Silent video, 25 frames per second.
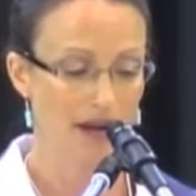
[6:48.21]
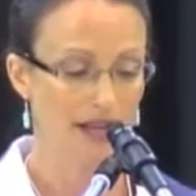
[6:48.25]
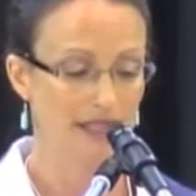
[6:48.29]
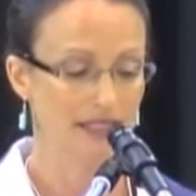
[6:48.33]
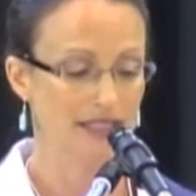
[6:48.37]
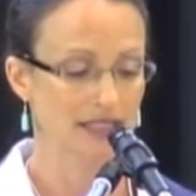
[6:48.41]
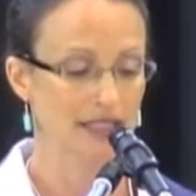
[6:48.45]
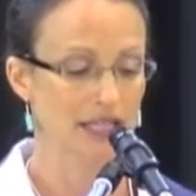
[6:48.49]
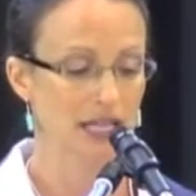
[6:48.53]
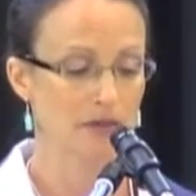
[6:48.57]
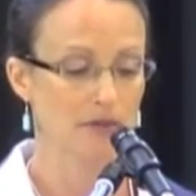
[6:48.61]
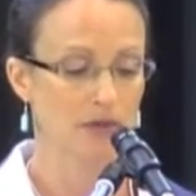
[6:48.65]
and
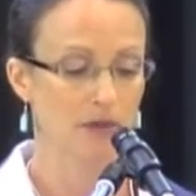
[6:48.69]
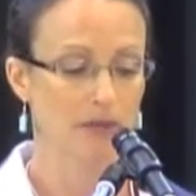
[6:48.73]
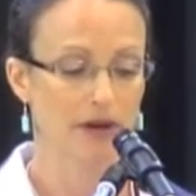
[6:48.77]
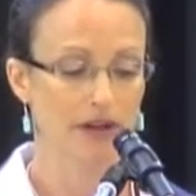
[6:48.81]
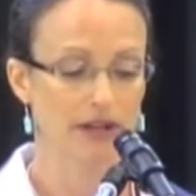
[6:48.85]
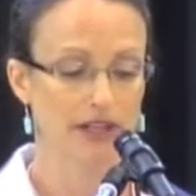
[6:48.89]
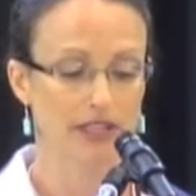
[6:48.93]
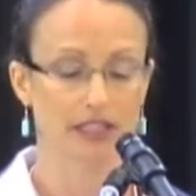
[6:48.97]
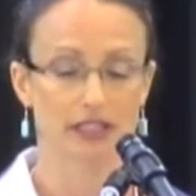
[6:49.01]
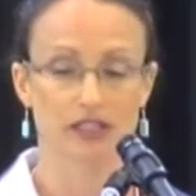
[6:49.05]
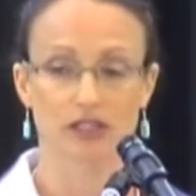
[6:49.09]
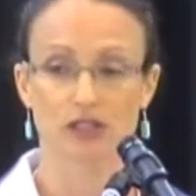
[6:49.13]
to keep
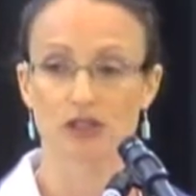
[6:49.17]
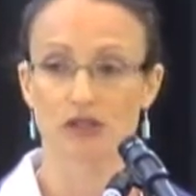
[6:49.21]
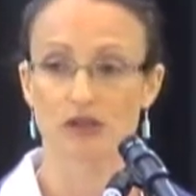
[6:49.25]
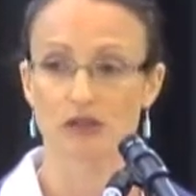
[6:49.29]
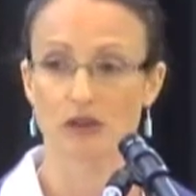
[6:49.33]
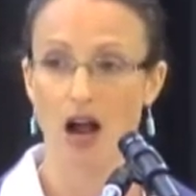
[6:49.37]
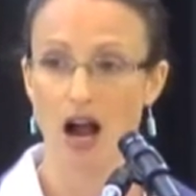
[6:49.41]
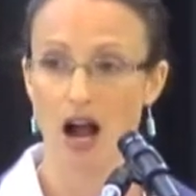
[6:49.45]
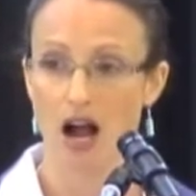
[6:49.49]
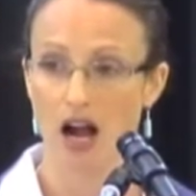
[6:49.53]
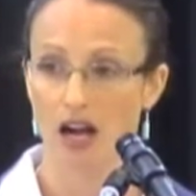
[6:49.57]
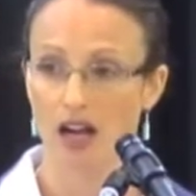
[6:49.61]
America
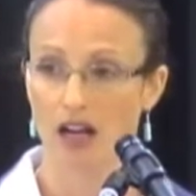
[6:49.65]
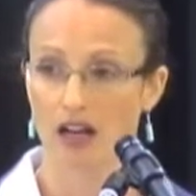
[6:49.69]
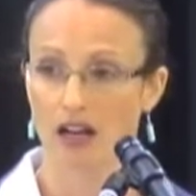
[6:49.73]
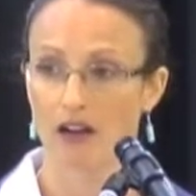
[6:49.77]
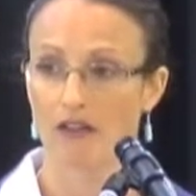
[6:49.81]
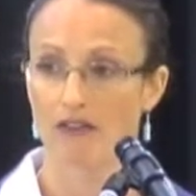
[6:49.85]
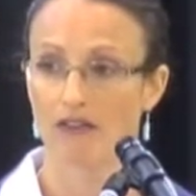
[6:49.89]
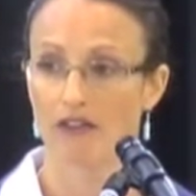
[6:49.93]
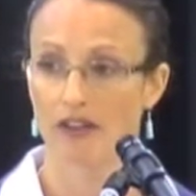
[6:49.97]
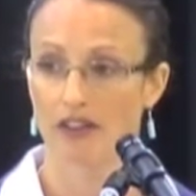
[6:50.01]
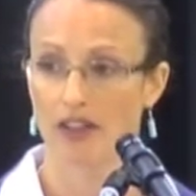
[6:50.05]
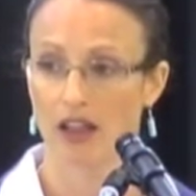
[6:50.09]
strong
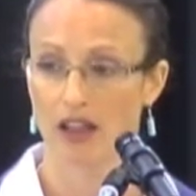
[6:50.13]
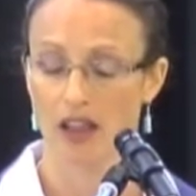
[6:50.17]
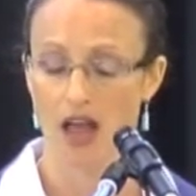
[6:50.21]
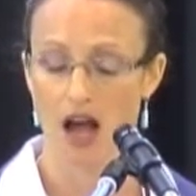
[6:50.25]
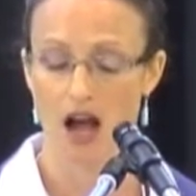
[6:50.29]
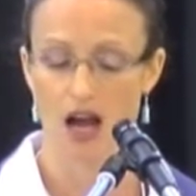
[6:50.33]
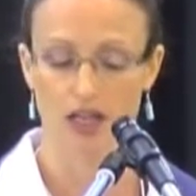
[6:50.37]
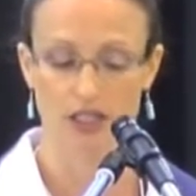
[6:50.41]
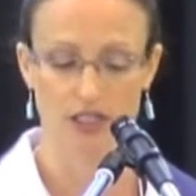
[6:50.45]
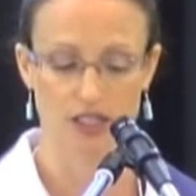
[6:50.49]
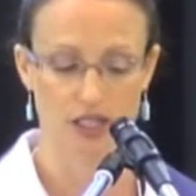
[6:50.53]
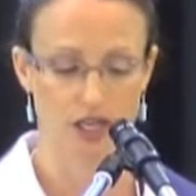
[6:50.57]
for the
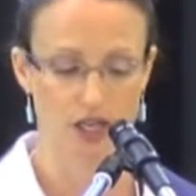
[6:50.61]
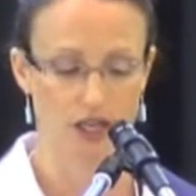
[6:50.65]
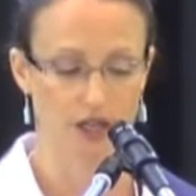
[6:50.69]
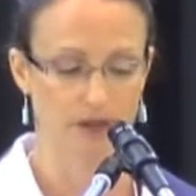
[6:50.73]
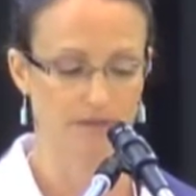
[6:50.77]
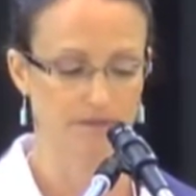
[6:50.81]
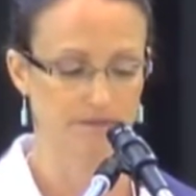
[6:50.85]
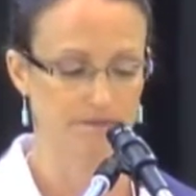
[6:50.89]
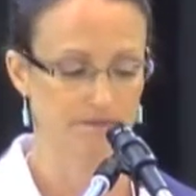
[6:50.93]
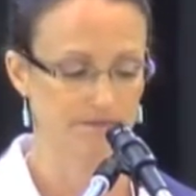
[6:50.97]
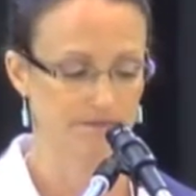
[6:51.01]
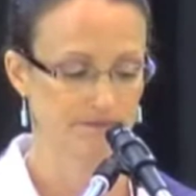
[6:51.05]
long
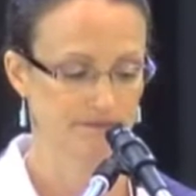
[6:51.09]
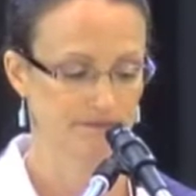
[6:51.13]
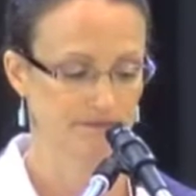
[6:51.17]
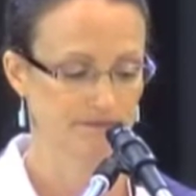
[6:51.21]
term.